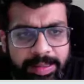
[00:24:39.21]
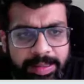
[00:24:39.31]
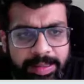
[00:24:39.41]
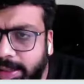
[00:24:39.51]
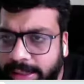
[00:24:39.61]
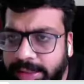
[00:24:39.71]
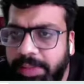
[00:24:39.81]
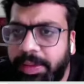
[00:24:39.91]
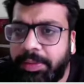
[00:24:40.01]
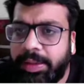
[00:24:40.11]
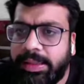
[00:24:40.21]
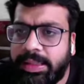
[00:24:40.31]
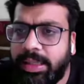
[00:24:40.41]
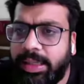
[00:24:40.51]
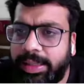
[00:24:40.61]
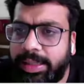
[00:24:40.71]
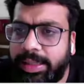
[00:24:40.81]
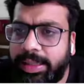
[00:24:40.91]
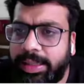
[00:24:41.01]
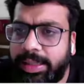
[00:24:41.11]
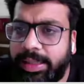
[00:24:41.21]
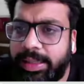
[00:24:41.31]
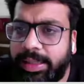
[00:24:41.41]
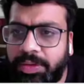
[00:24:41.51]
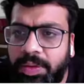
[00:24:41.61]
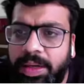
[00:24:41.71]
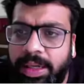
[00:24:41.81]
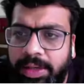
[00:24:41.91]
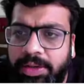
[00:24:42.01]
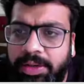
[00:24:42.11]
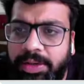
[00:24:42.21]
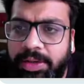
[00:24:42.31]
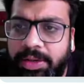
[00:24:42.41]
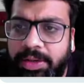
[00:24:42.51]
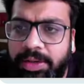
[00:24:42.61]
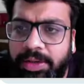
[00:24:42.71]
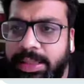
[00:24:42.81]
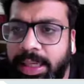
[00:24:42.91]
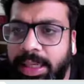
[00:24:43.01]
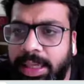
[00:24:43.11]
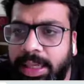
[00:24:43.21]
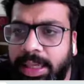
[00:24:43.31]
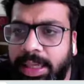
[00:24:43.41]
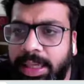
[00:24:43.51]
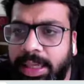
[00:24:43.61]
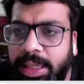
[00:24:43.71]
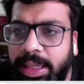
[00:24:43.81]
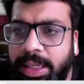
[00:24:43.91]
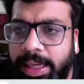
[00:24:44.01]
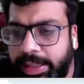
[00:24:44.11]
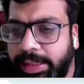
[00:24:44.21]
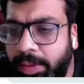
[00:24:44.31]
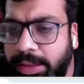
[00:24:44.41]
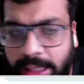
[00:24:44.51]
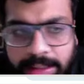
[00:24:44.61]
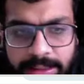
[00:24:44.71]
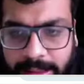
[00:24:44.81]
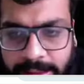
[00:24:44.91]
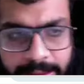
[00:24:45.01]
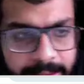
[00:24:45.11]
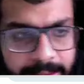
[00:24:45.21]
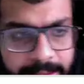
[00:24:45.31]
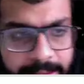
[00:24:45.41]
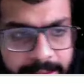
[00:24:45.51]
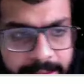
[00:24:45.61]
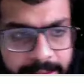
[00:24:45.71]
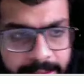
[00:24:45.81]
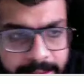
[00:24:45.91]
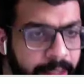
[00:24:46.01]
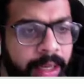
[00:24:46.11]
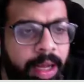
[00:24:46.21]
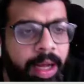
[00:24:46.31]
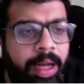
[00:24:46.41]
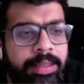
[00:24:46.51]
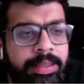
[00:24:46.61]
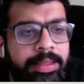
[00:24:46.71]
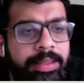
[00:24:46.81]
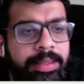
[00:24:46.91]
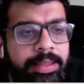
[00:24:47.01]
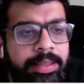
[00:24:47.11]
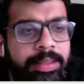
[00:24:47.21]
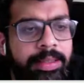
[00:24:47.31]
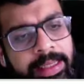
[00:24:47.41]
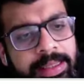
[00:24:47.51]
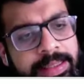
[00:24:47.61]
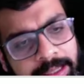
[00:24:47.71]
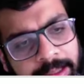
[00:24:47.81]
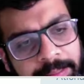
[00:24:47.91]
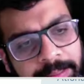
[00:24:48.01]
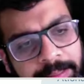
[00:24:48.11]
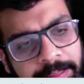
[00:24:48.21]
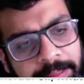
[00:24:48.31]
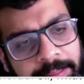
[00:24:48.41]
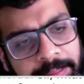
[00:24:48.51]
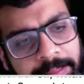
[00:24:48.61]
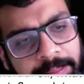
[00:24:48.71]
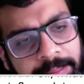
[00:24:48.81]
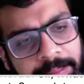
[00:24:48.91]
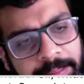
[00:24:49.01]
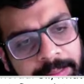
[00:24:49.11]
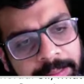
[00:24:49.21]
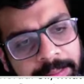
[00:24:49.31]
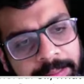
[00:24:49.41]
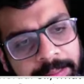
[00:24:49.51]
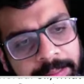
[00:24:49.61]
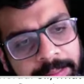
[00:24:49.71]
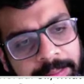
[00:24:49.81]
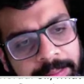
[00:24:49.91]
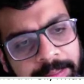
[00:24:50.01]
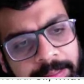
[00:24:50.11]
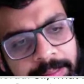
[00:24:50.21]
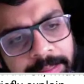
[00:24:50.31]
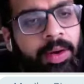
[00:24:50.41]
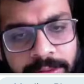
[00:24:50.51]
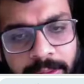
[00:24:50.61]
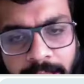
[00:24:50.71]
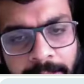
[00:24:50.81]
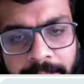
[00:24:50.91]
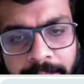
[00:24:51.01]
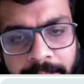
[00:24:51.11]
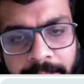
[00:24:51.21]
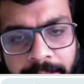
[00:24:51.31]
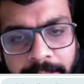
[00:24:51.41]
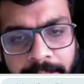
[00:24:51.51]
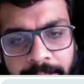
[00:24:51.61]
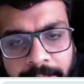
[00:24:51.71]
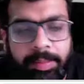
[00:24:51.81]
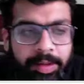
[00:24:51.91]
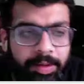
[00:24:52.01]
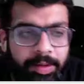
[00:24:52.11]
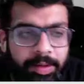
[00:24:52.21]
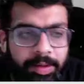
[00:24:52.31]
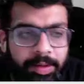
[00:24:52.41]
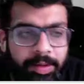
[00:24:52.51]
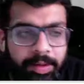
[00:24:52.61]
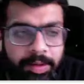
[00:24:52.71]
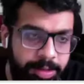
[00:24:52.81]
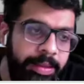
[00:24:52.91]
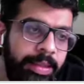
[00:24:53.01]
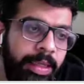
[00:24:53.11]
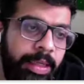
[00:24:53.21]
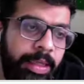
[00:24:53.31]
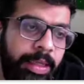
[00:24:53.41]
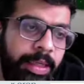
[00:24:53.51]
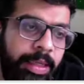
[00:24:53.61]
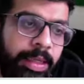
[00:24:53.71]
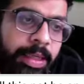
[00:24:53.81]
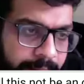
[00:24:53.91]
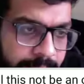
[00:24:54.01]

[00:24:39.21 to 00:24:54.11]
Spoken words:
There's a reason we're doing this in a crisp manner because you don't need to do this detail than what is asked in the exam. Okay, states can either set up a non-profit trust or outsource a company for the settlement of the claim, which means either the